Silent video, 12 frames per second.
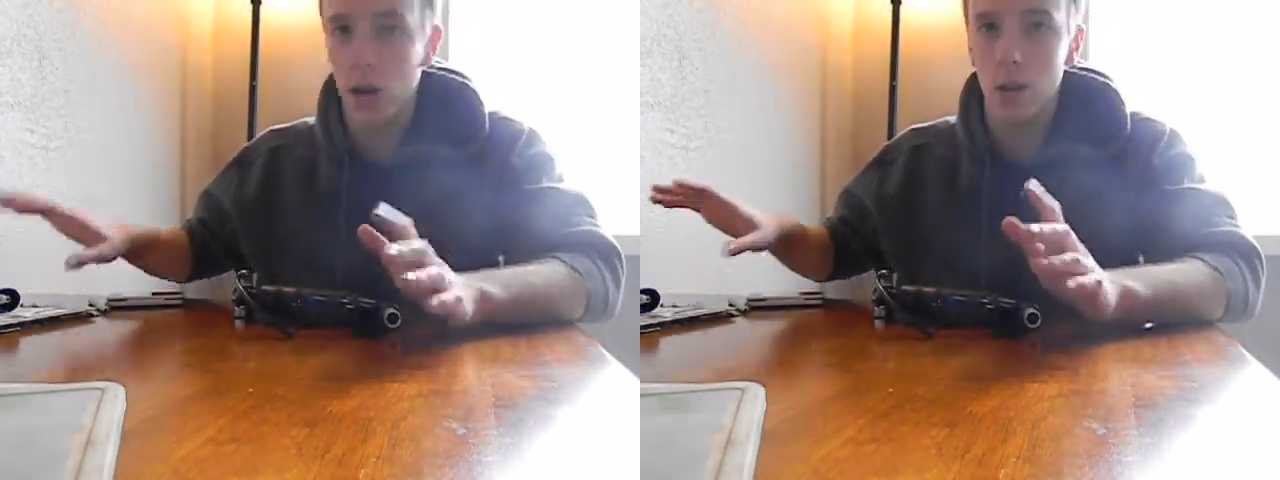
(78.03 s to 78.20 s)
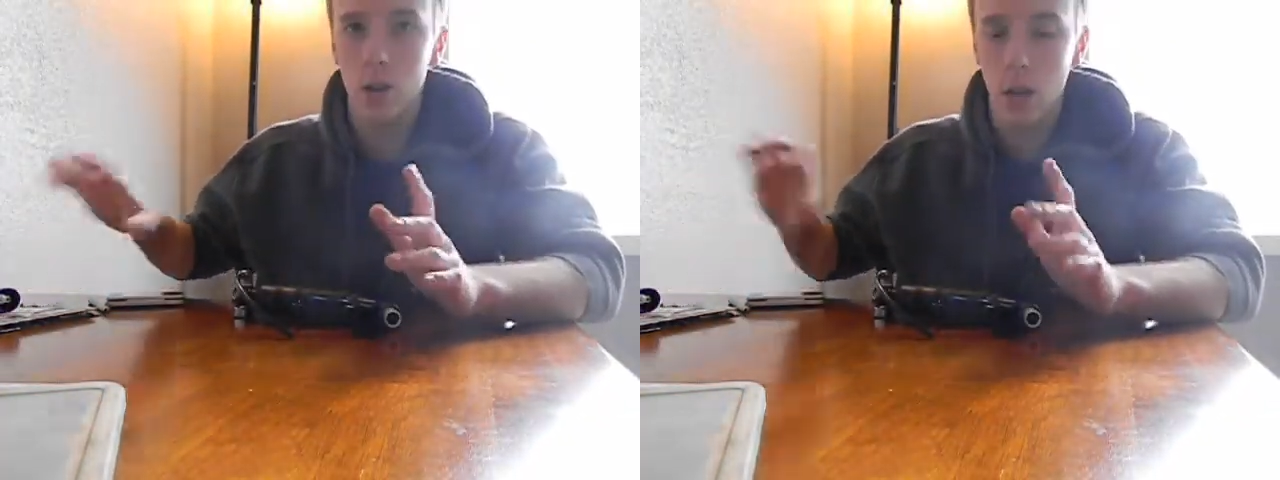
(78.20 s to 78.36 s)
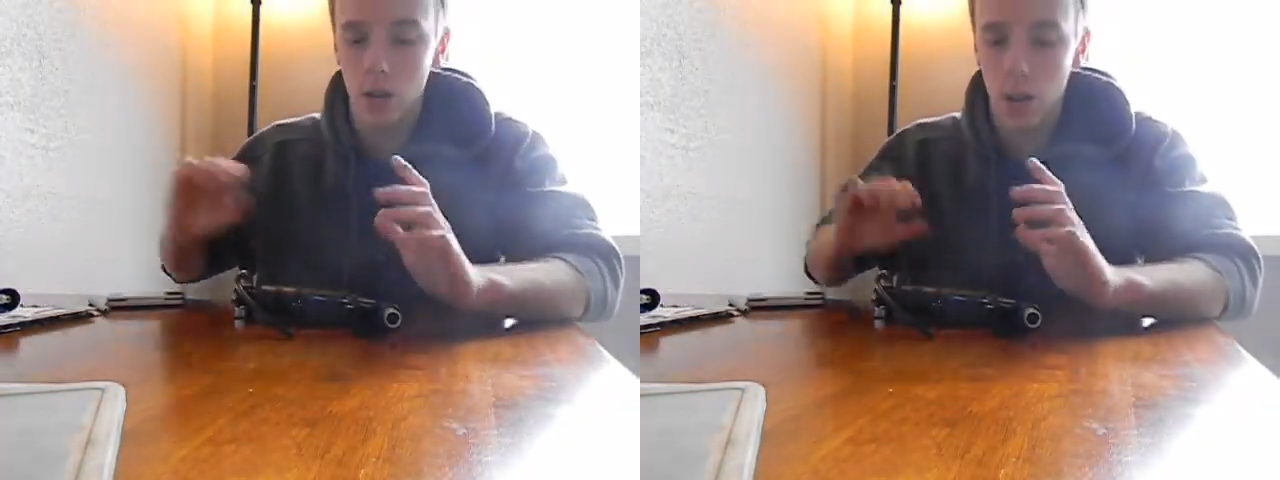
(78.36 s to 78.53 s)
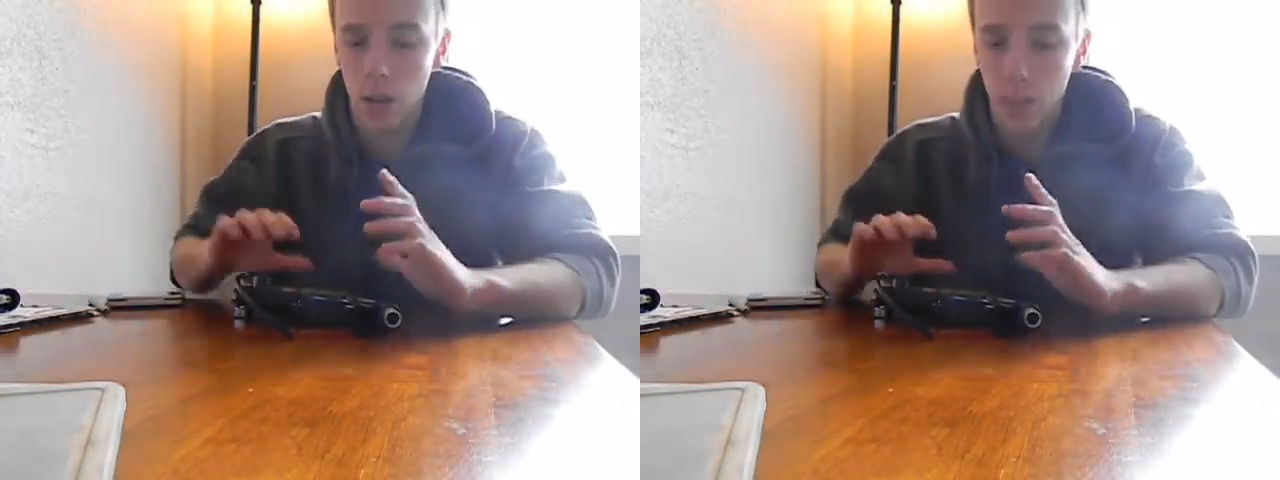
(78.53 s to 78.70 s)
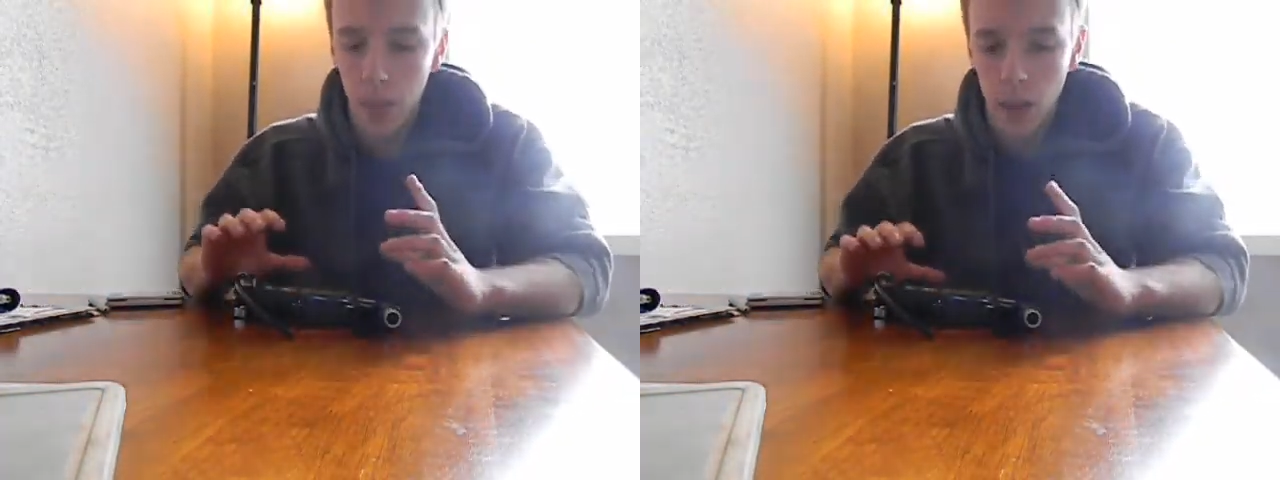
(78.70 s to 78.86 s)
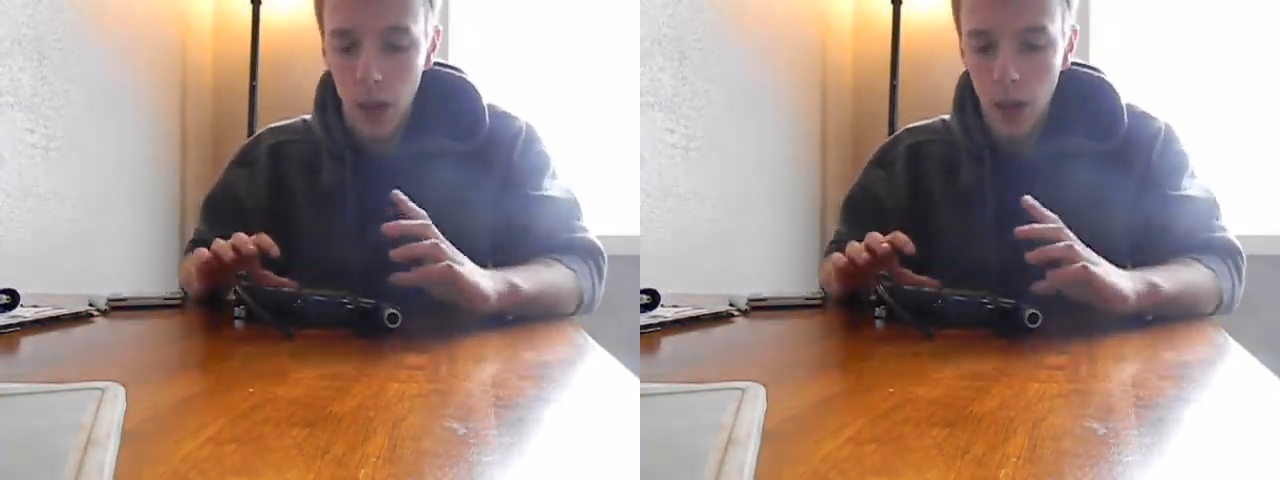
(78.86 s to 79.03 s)
to change all that.
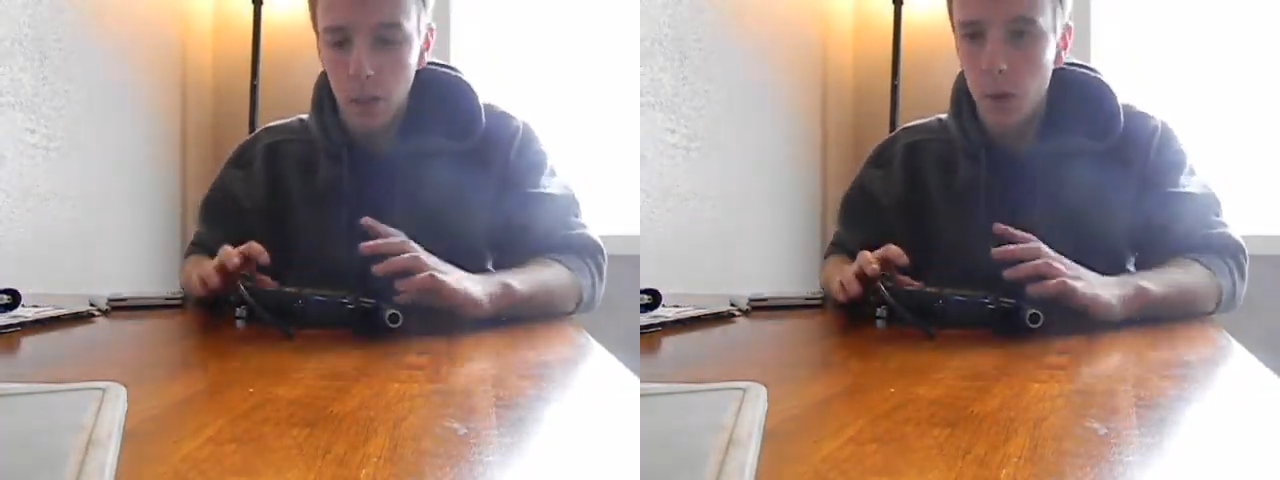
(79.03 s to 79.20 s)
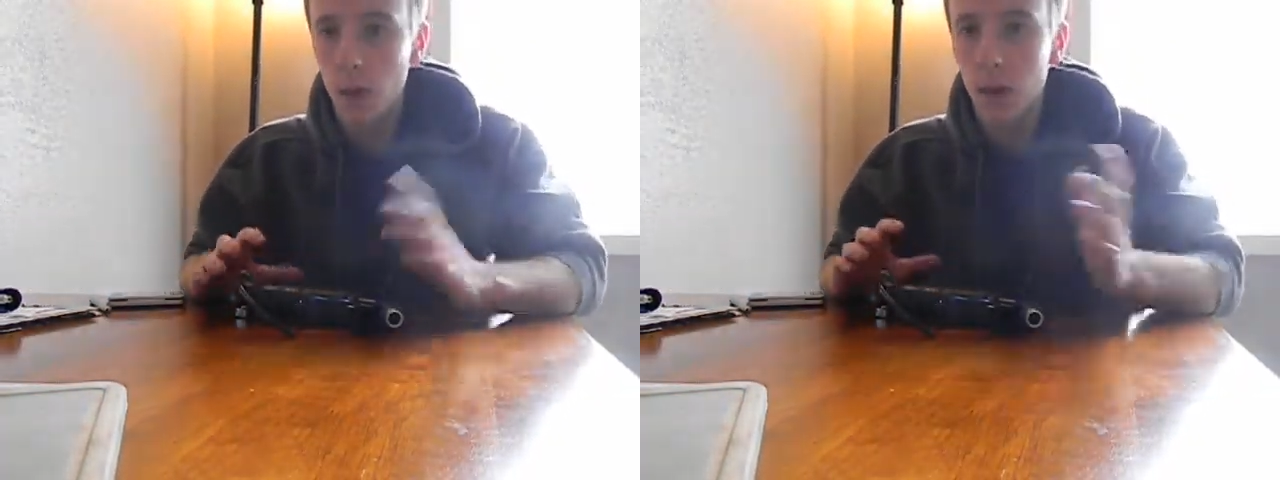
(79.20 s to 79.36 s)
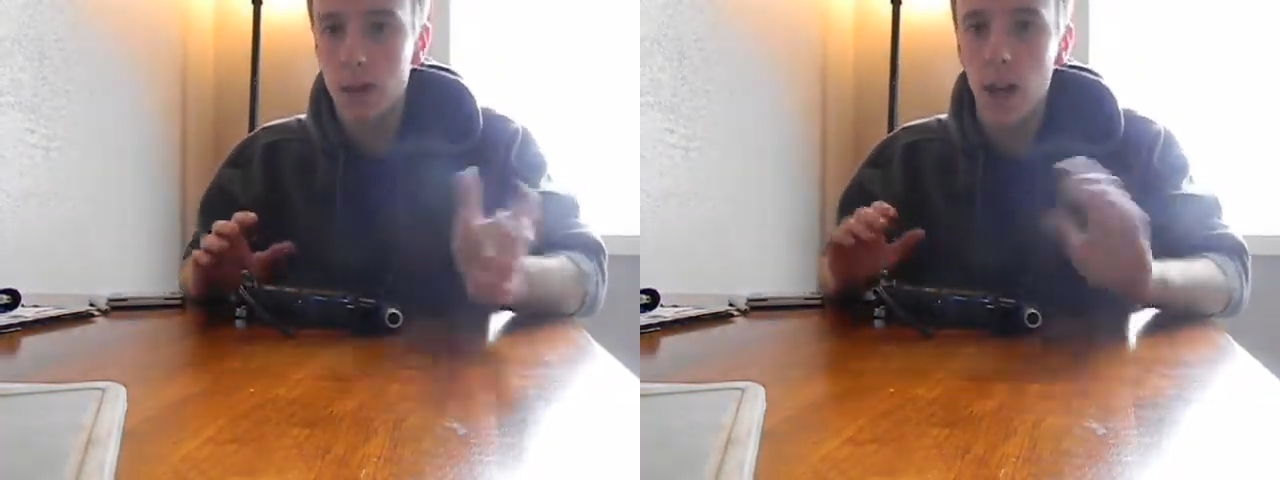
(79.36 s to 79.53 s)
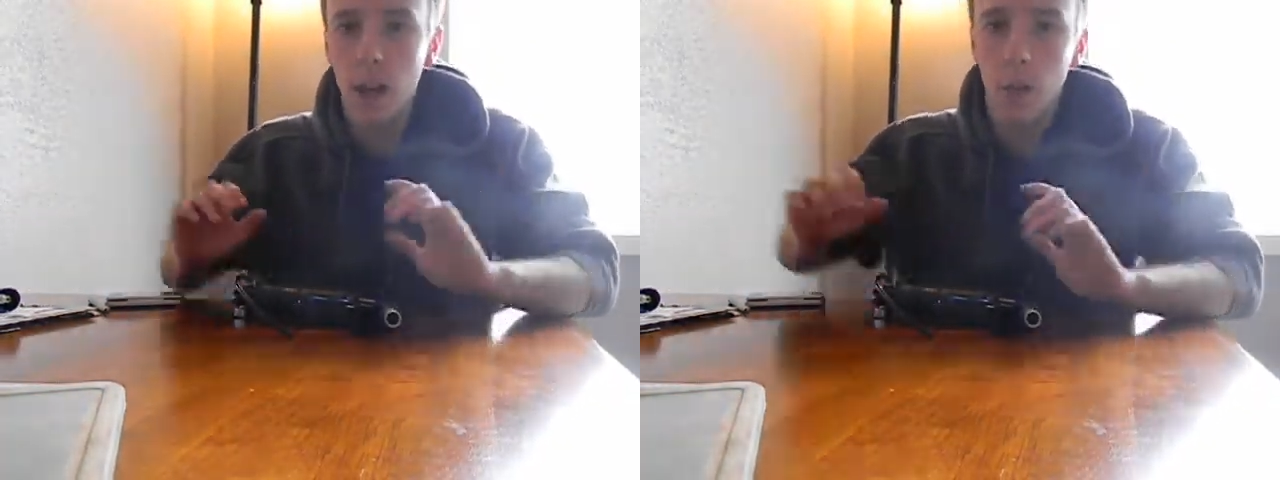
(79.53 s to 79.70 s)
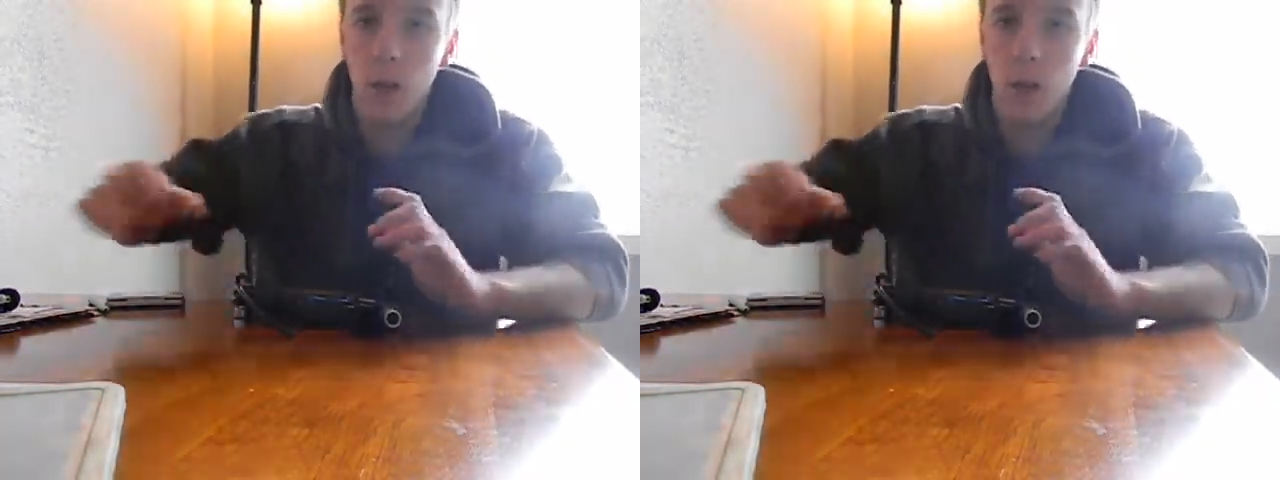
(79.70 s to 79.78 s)
But anyway, today